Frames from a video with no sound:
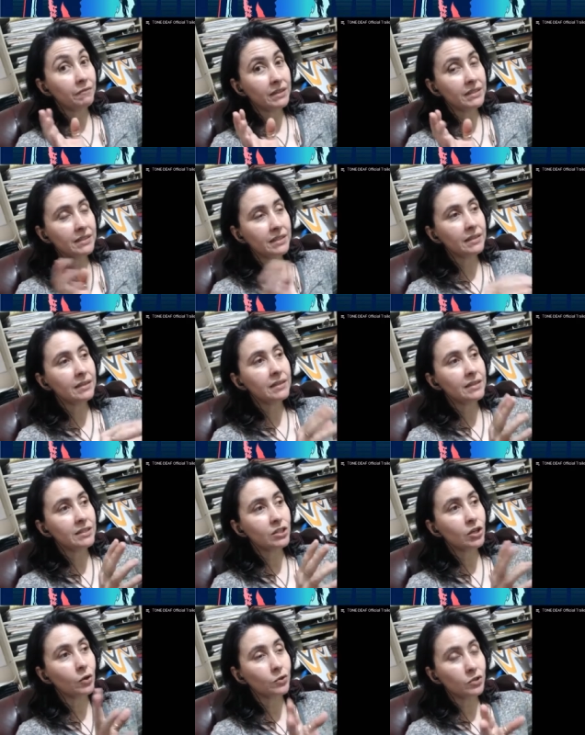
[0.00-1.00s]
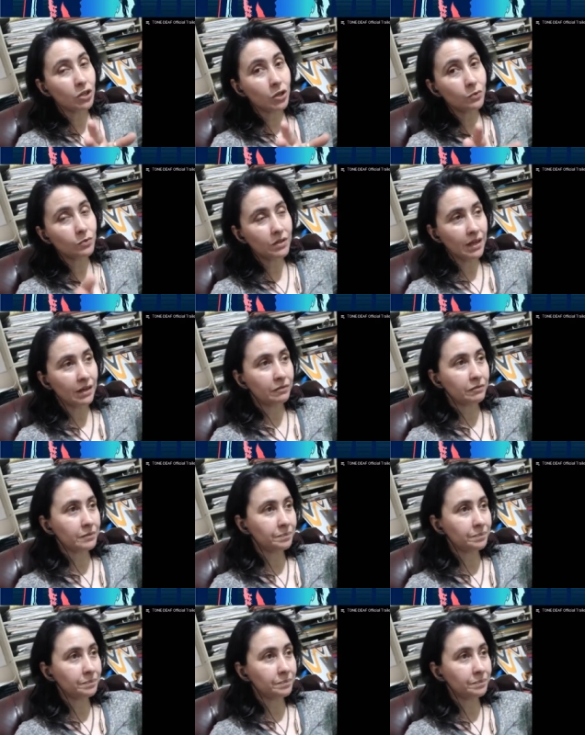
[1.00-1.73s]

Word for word: I didn't, it's called Tone Deaf.